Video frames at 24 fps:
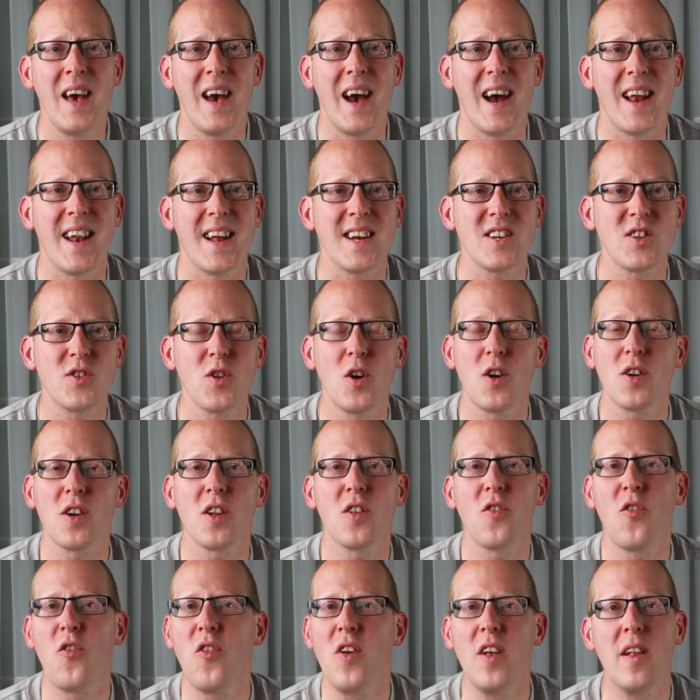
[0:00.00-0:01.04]
and I
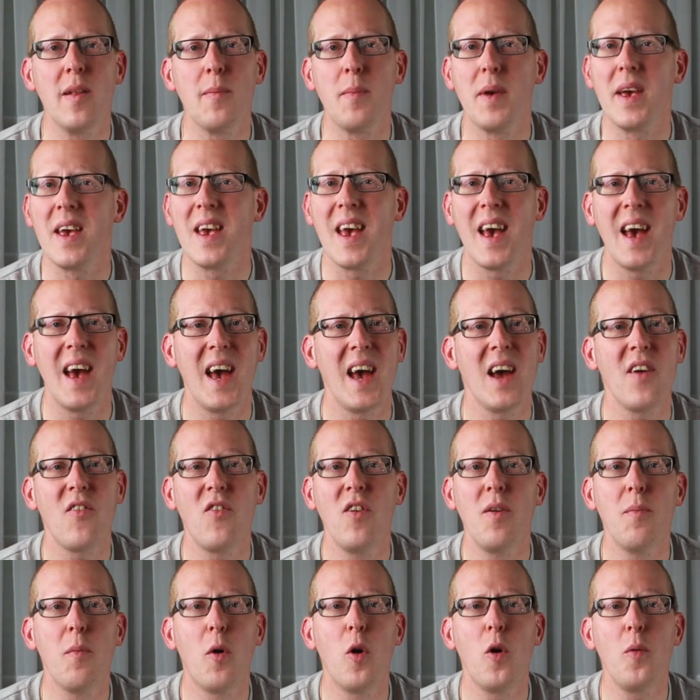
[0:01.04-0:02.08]
started filming
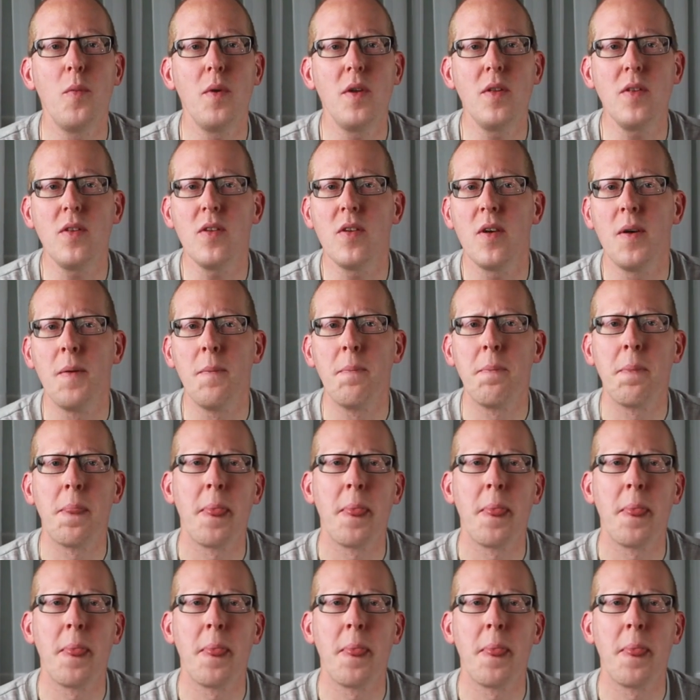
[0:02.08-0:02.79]
every moment.